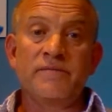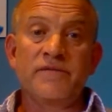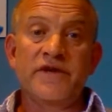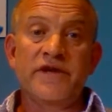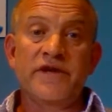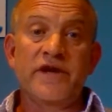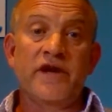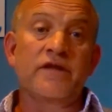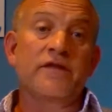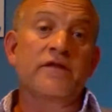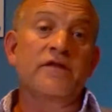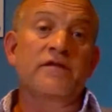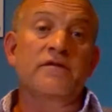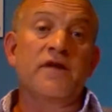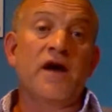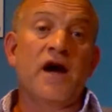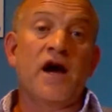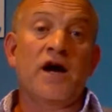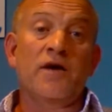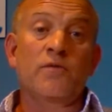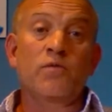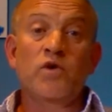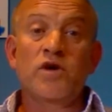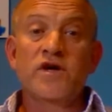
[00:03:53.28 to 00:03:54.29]
You know, the
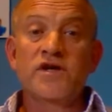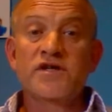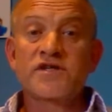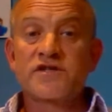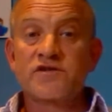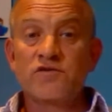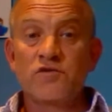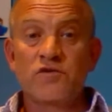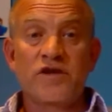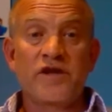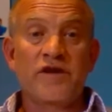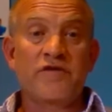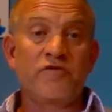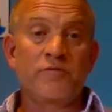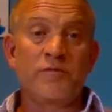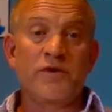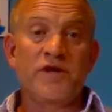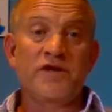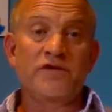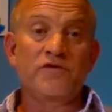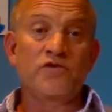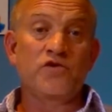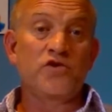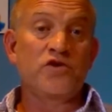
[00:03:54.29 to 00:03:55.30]
hard work's still there for
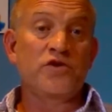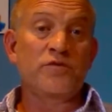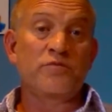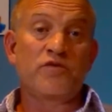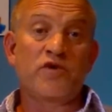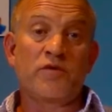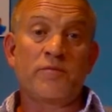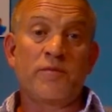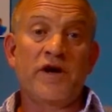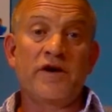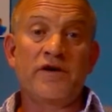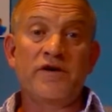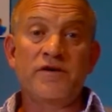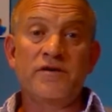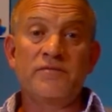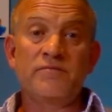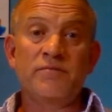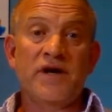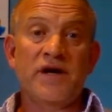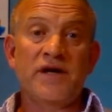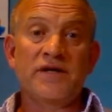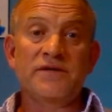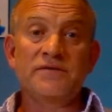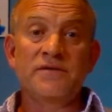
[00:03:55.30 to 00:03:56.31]
me to do to promote it,
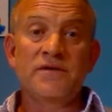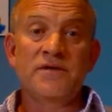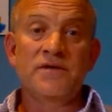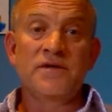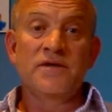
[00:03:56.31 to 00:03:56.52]
but